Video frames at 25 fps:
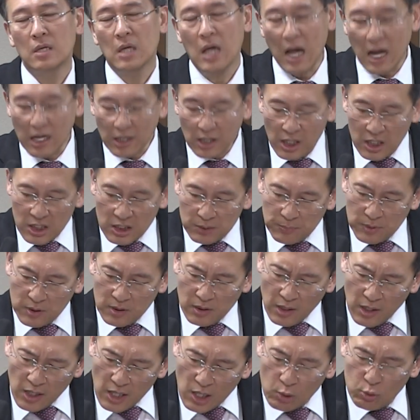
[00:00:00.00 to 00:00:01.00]
to the
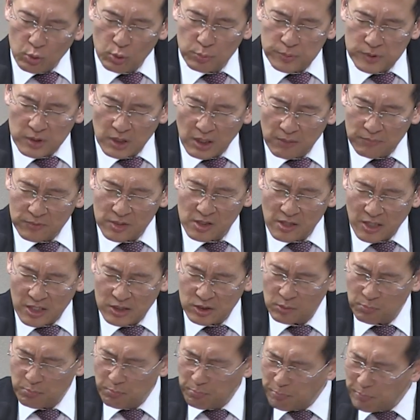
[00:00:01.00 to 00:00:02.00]
silver and gold
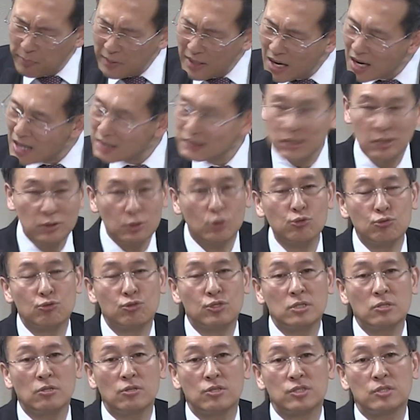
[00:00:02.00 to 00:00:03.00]
treasures that
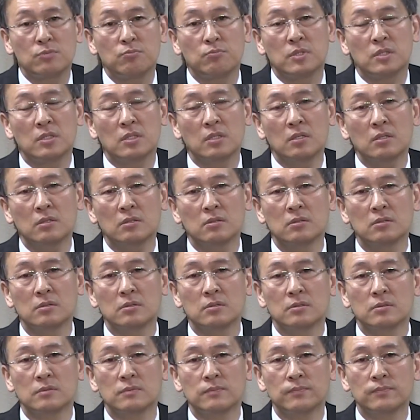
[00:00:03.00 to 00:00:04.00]
God took from the
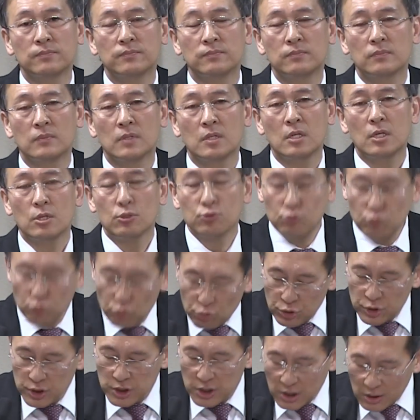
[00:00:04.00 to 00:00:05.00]
Egyptians and gave to
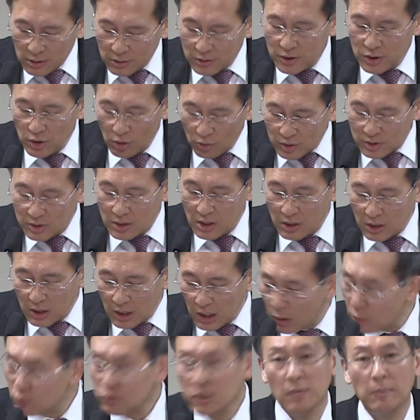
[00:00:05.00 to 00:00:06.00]
the Israelites
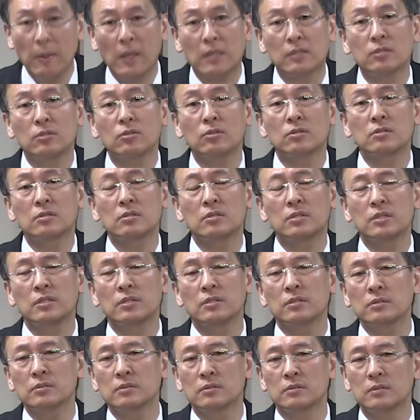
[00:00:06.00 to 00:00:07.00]
at the
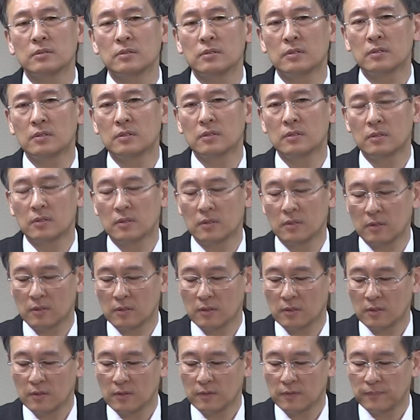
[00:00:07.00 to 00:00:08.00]
time of their
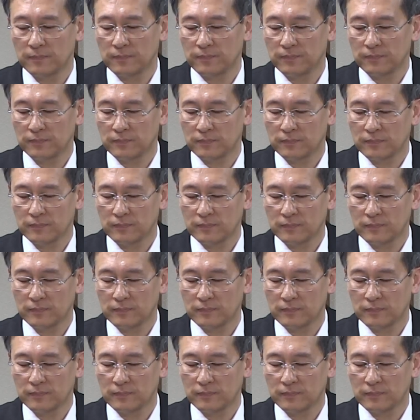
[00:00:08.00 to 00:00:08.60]
Exodus.